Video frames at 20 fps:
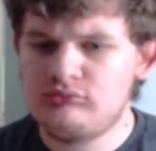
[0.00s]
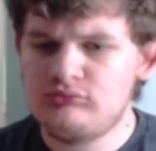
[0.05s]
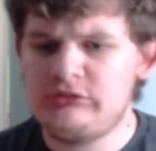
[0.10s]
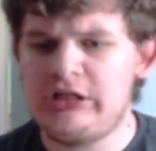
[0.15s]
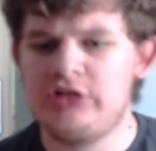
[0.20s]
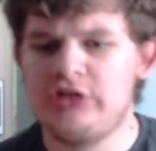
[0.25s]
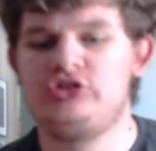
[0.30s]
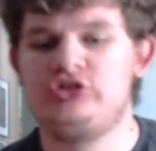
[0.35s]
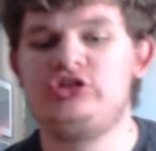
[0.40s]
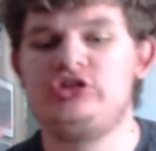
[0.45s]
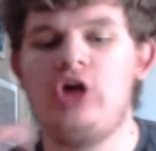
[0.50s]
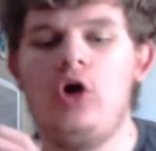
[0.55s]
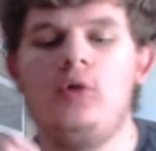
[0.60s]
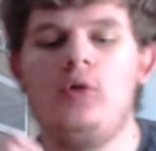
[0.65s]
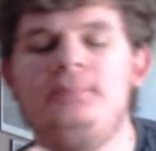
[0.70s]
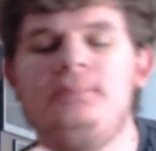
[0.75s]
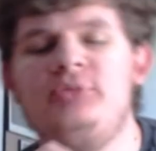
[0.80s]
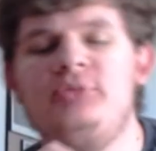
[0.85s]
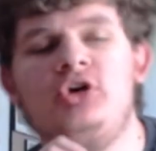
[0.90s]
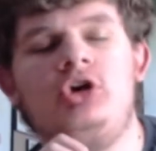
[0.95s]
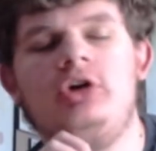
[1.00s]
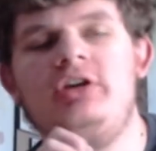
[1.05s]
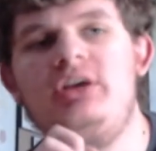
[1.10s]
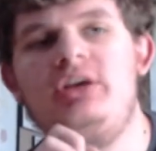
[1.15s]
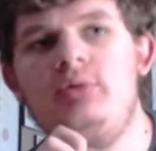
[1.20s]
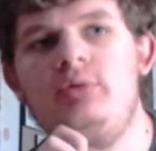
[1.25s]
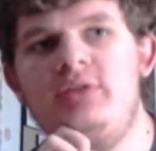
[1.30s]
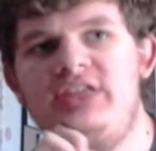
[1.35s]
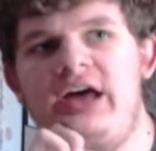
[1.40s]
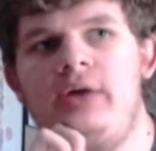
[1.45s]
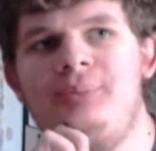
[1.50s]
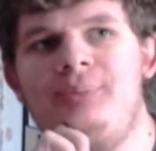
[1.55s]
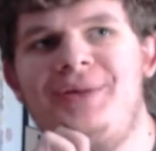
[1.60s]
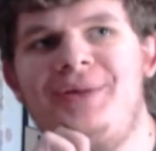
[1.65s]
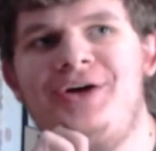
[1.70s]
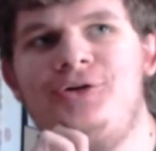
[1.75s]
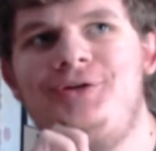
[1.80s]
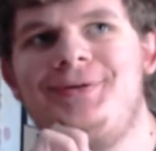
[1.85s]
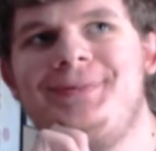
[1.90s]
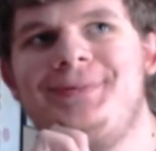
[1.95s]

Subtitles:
So, the cookie without milk,